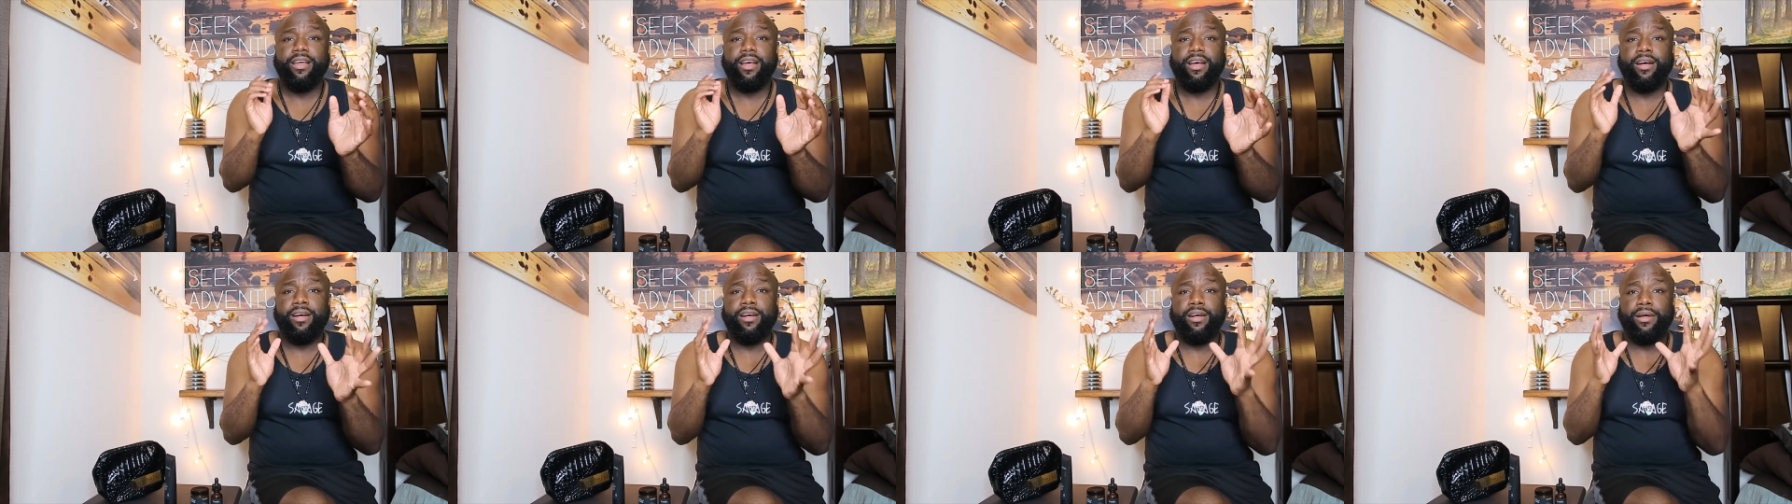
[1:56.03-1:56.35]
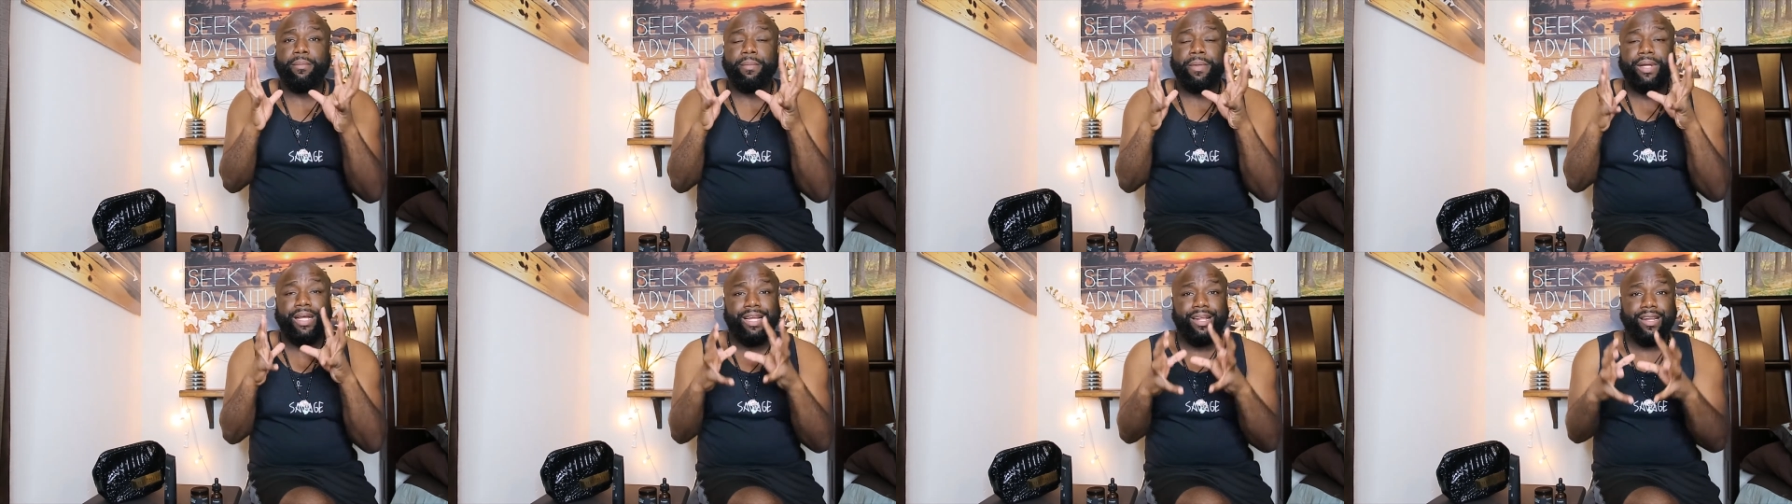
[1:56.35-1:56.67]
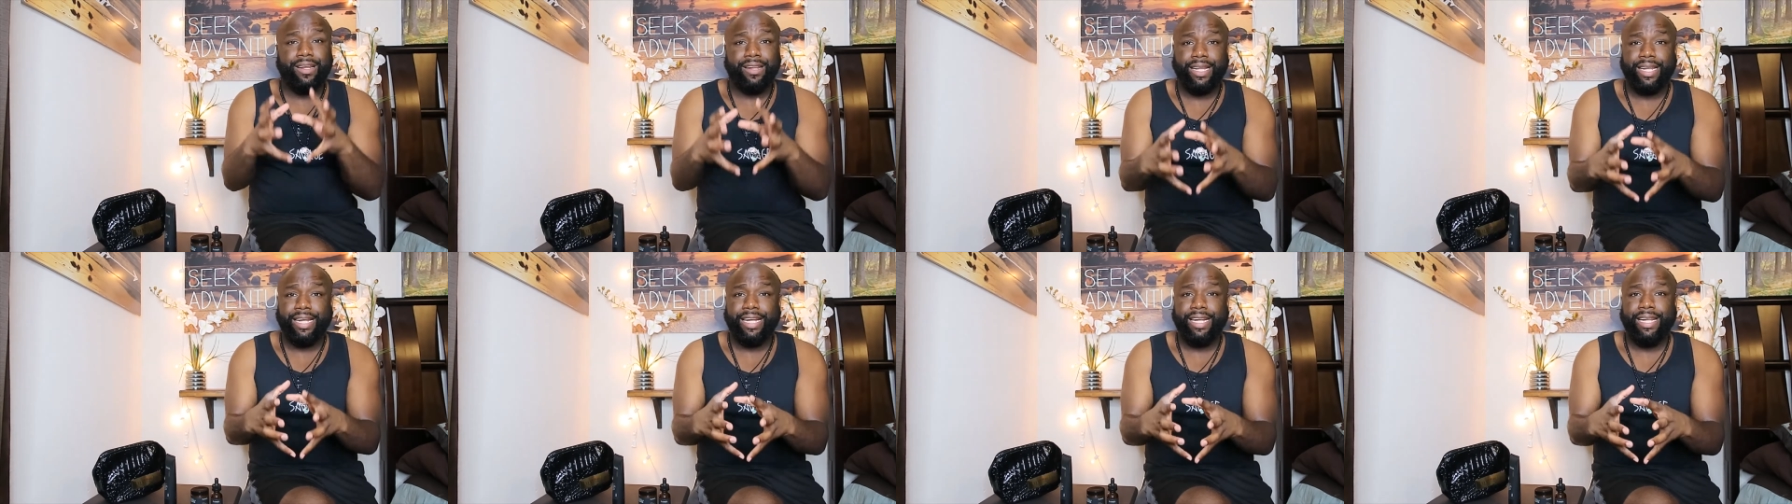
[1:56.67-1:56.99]
um,
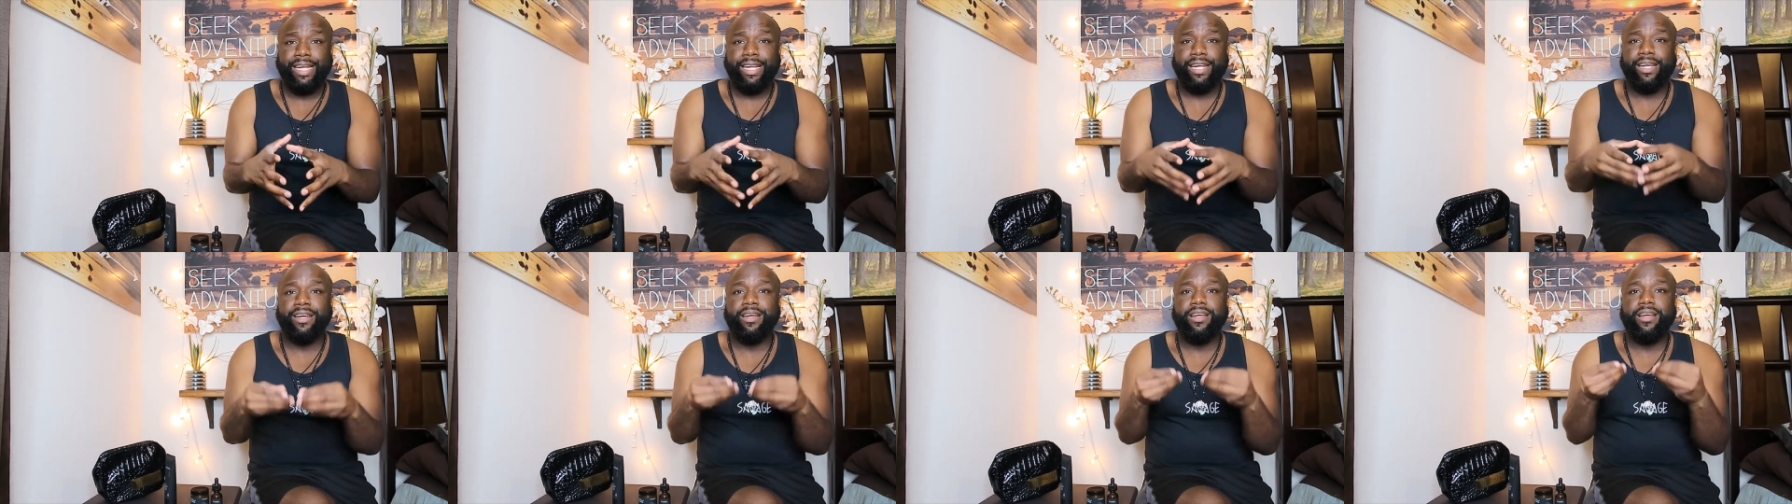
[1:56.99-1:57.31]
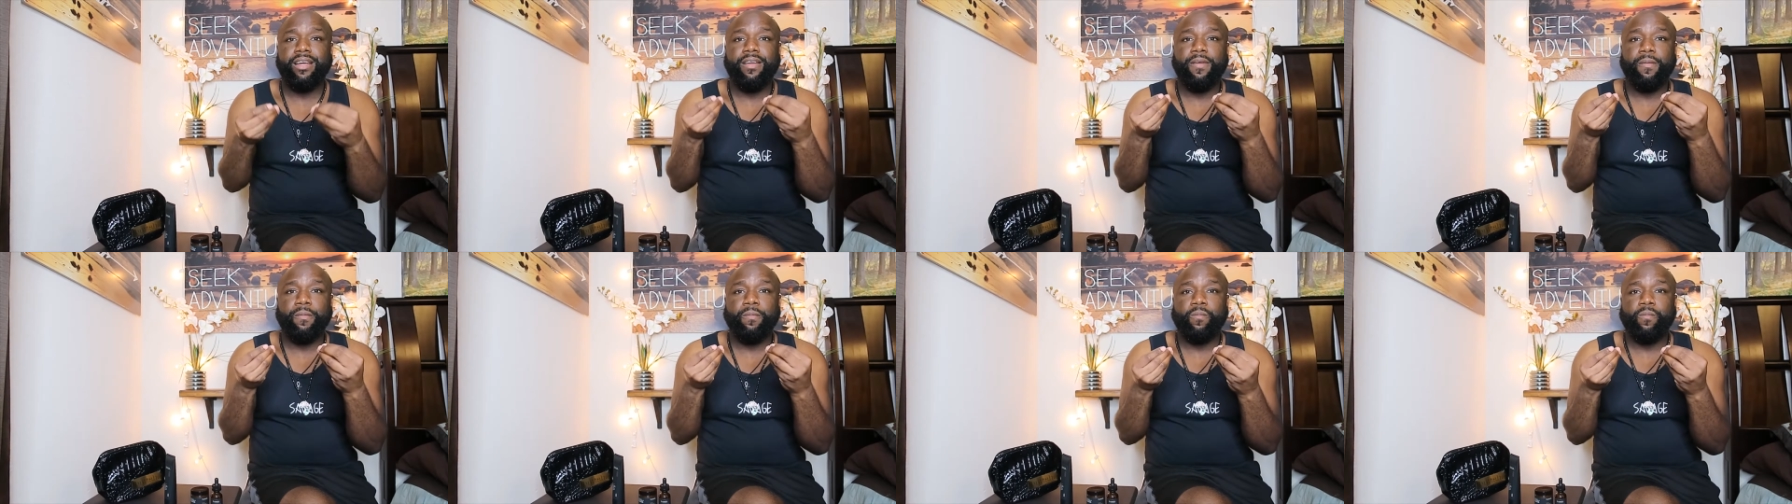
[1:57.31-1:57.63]
clean,